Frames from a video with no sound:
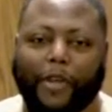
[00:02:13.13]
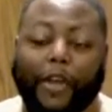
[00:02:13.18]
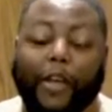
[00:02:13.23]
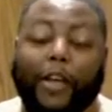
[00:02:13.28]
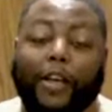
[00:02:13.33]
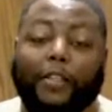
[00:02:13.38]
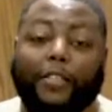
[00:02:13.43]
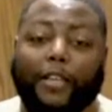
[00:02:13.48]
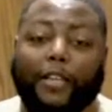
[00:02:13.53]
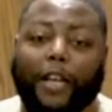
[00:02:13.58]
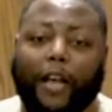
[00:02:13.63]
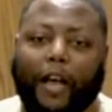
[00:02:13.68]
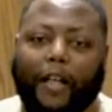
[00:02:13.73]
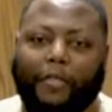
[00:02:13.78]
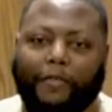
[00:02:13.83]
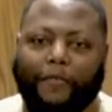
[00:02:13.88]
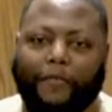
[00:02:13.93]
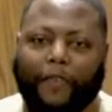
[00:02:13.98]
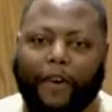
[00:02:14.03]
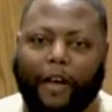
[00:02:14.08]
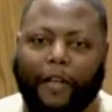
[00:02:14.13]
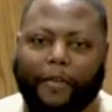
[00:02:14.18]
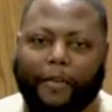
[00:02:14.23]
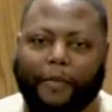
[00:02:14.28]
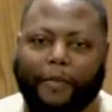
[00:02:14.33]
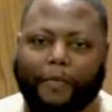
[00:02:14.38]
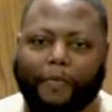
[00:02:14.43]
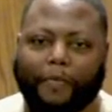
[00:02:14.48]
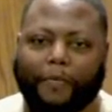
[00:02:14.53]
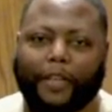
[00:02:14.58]
To God the Father,
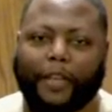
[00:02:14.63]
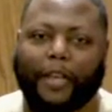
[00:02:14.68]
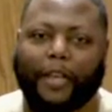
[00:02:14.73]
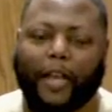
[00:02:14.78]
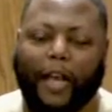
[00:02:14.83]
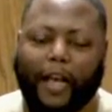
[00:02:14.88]
God